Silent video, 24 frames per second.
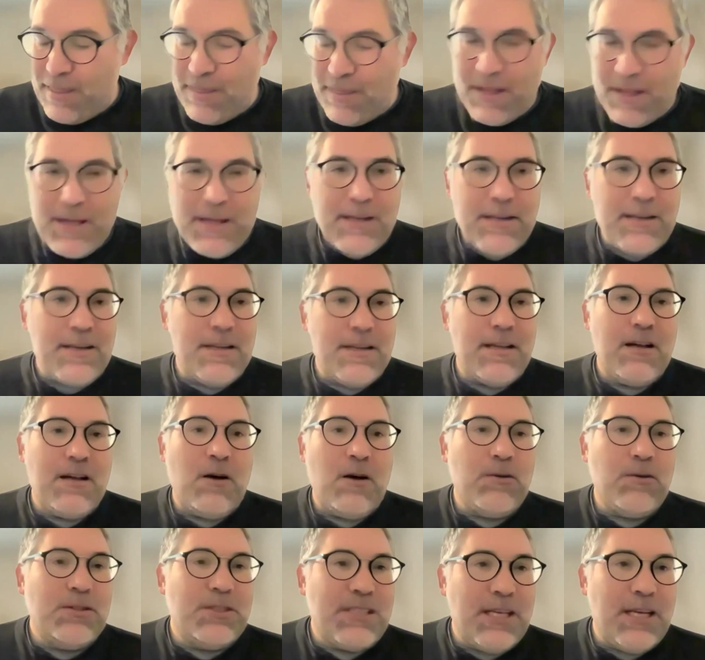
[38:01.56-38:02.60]
then
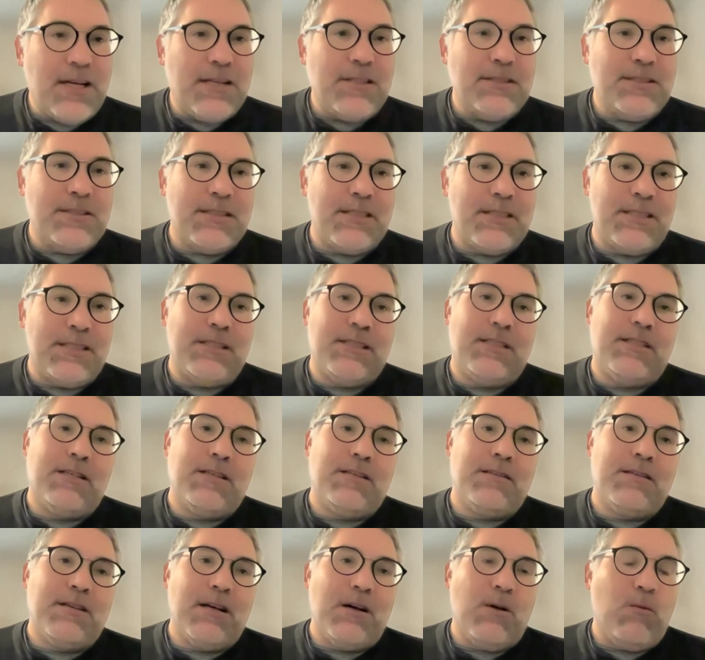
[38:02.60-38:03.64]
OCLC
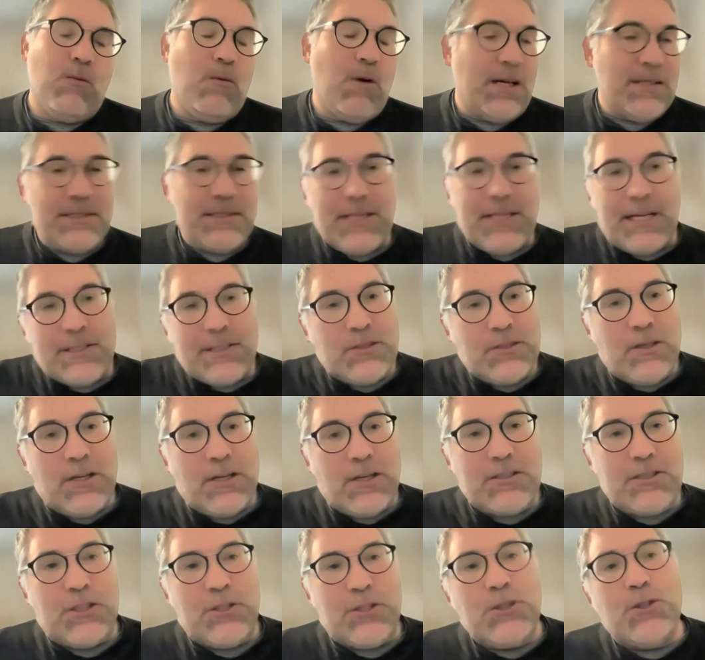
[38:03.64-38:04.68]
wants that
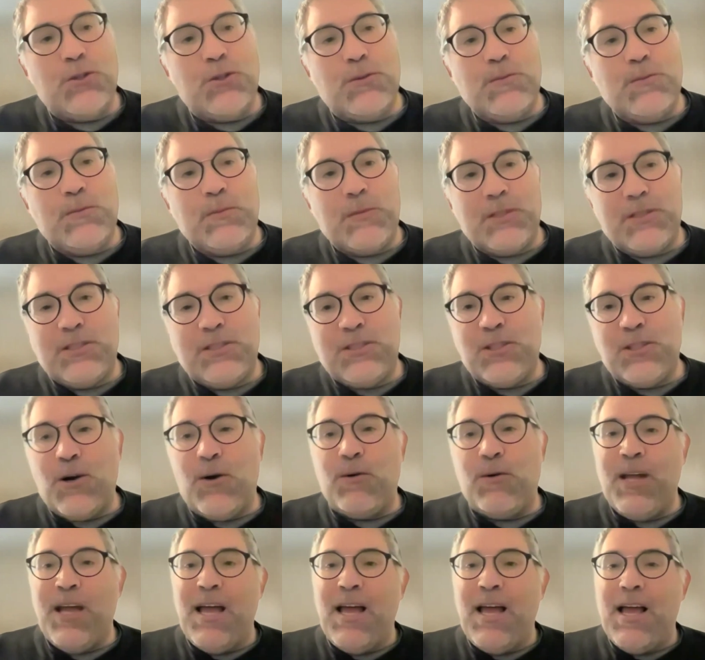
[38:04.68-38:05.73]
structure too.
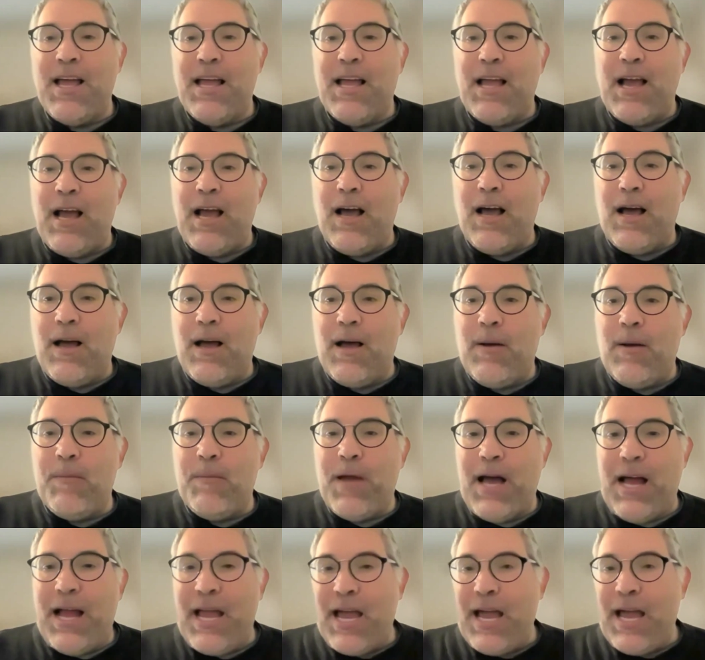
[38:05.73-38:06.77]
So
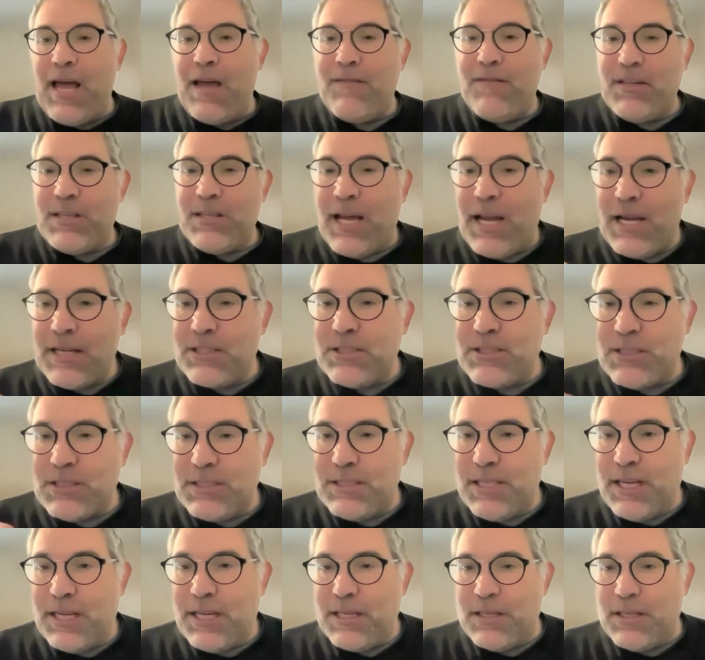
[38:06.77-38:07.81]
I haven't actually
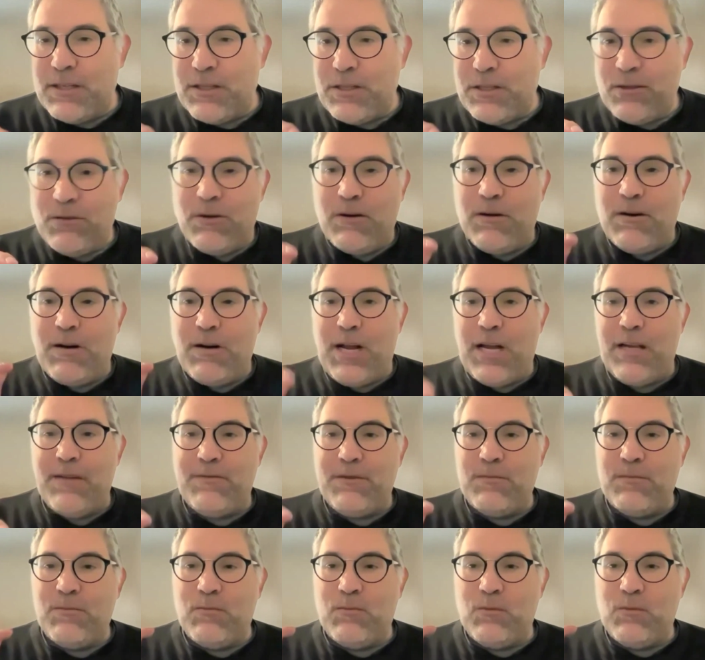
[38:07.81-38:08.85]
taken a URI
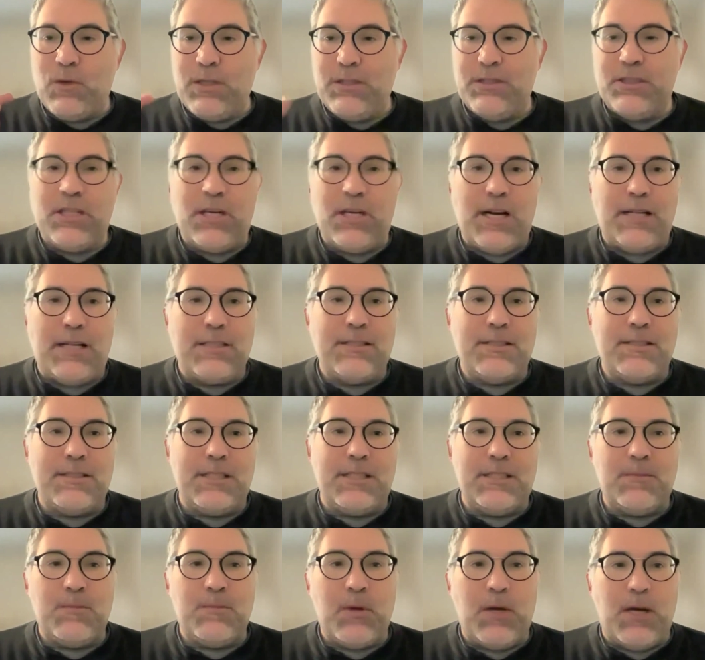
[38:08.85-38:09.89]
from WorldShare
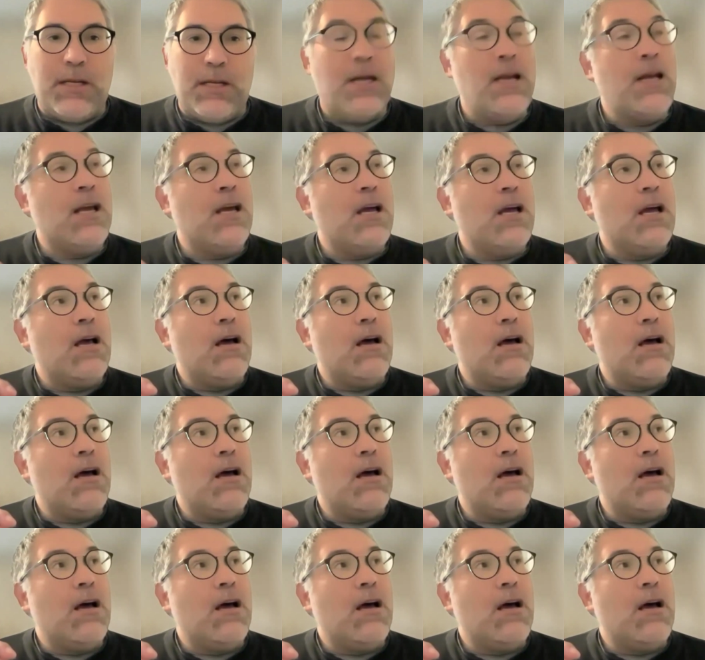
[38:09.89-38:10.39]
entities, but